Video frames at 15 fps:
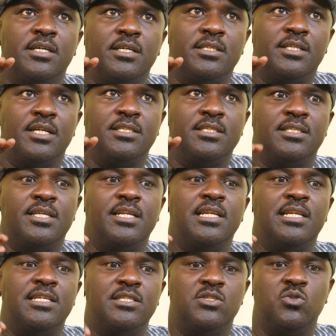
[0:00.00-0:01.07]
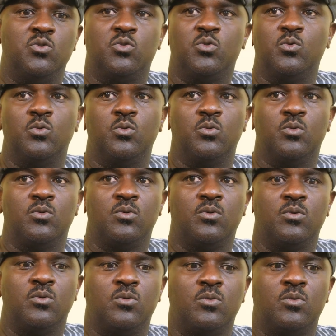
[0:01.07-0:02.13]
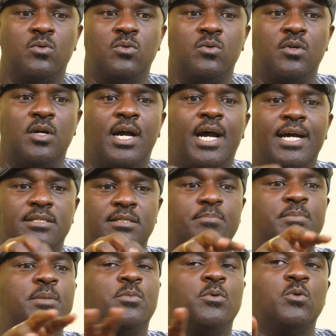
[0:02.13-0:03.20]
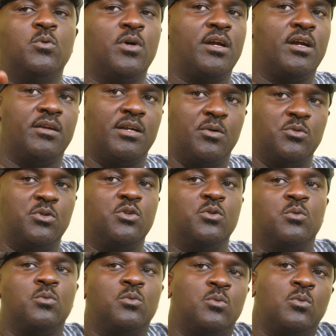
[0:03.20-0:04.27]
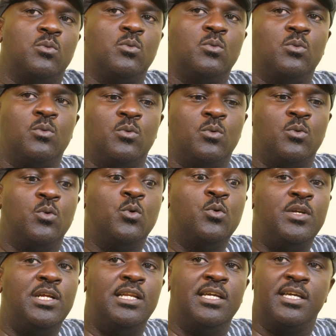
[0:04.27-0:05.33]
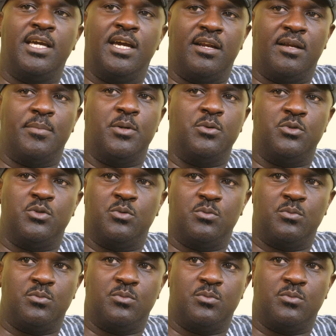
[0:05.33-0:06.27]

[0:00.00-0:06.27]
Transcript: that it then leads you to hurt people who are around you, who really care about you.